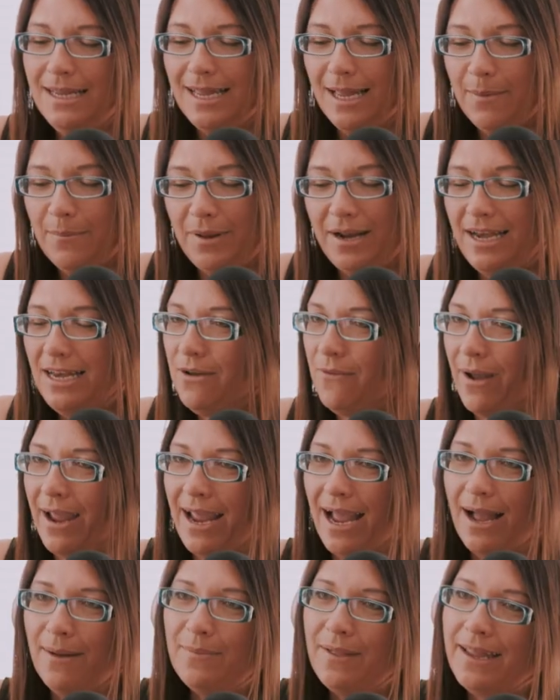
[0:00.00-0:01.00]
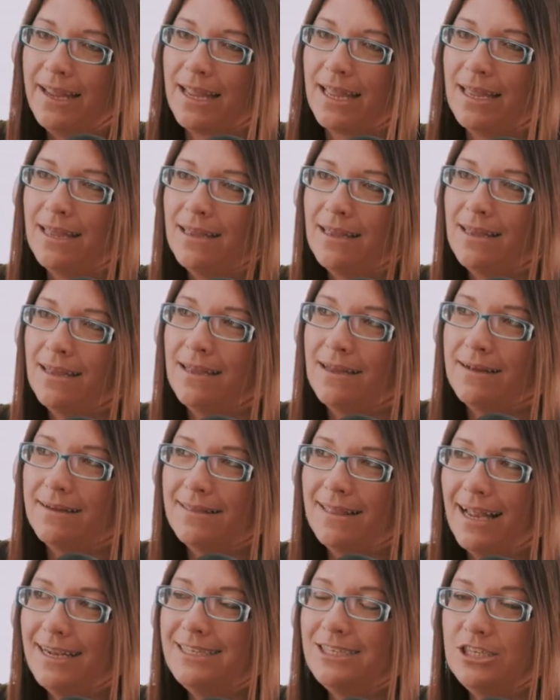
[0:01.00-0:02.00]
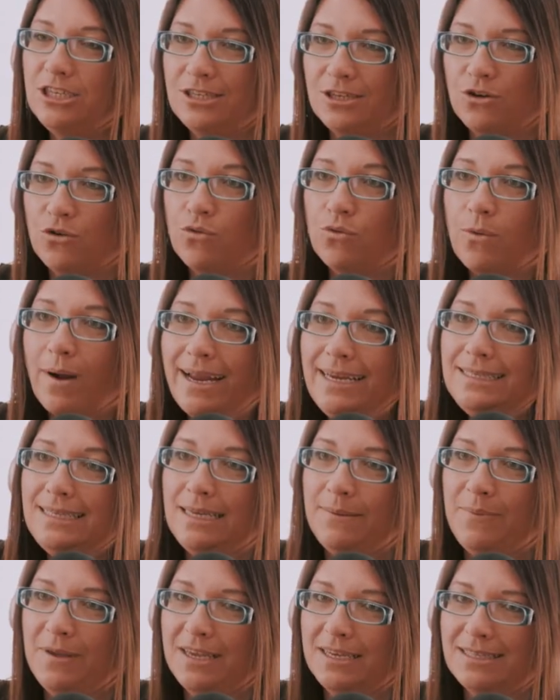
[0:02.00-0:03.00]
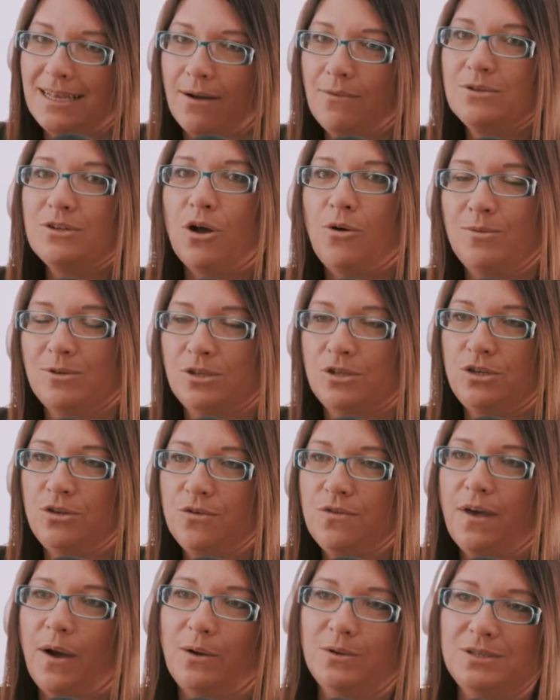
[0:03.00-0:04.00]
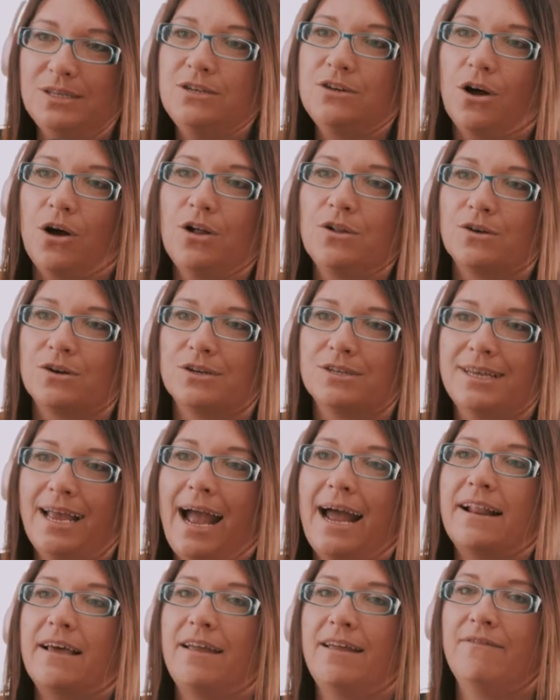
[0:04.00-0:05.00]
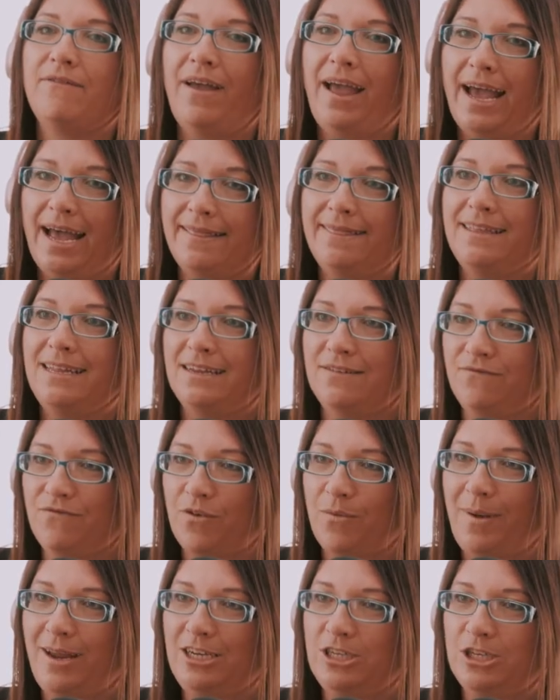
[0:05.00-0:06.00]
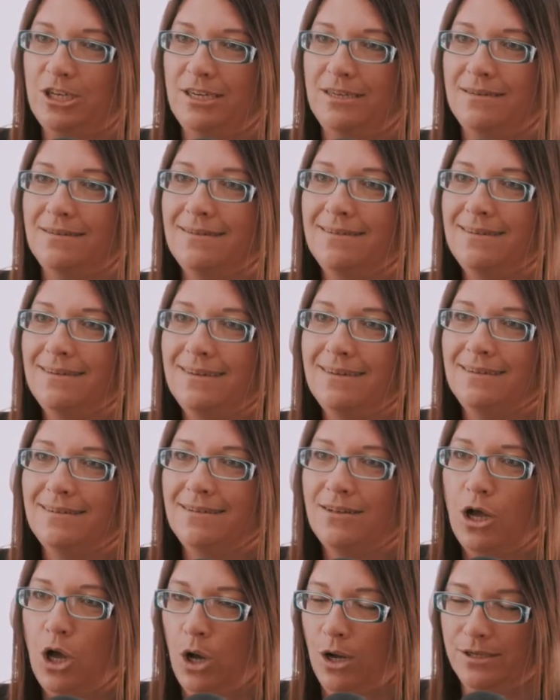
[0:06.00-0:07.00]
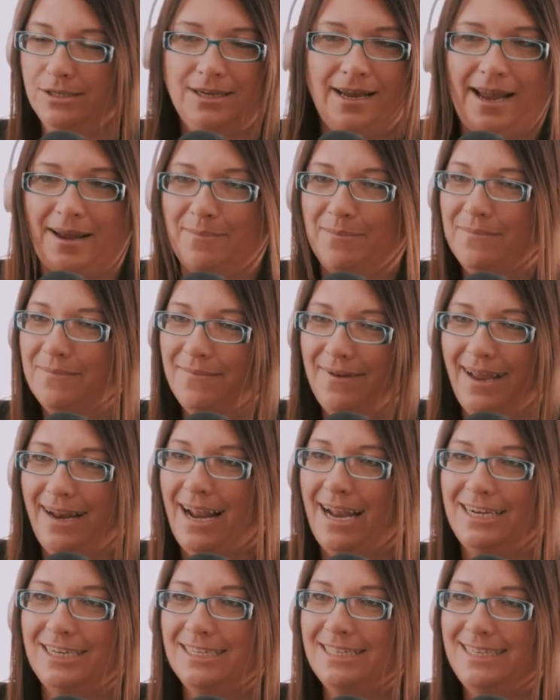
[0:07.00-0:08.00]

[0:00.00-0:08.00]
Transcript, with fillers: Oh. But anyway, oh. I'm like, that's just crazy because that was almost $2,000 had I have had the information on time mm-hmm. and I mm-hmm.